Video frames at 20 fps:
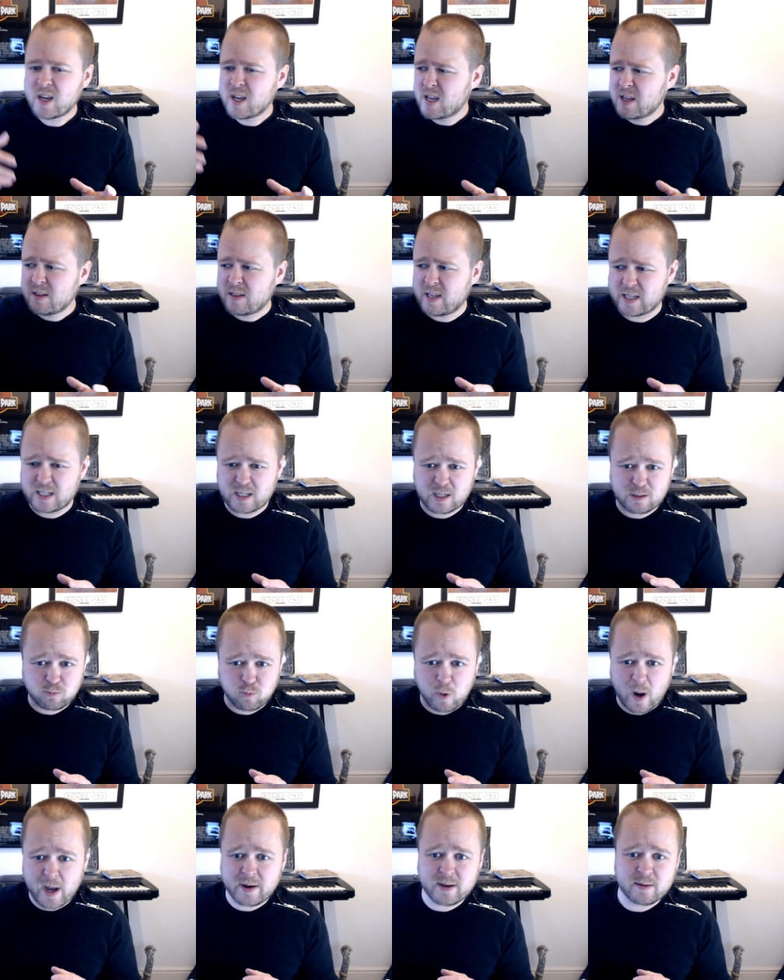This is
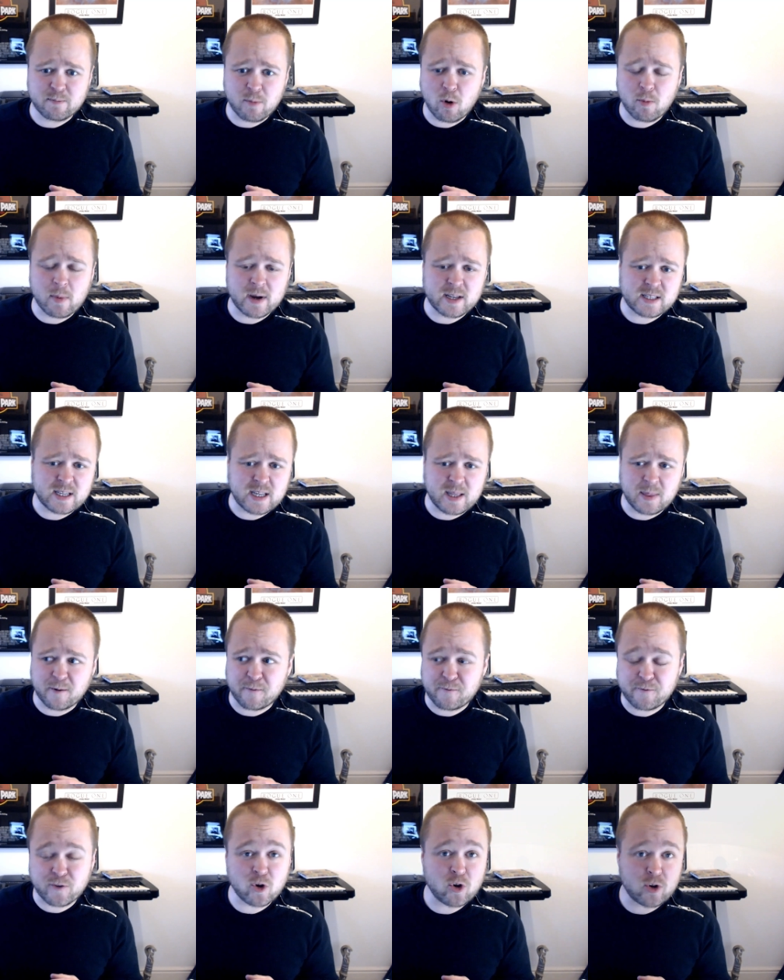one moment in the
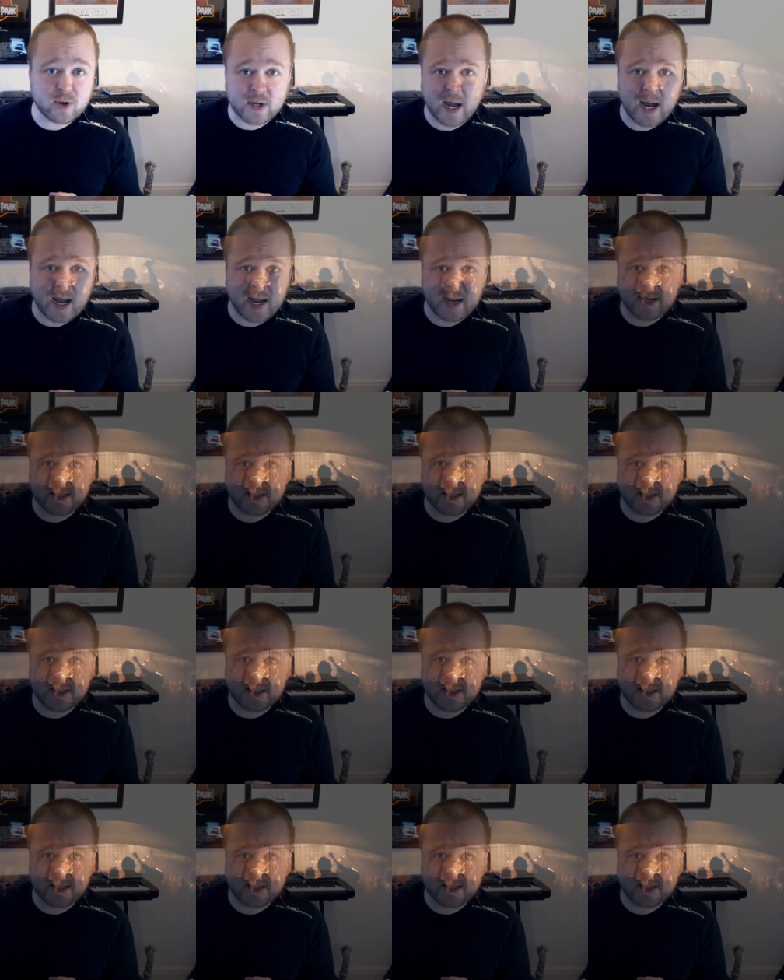third act,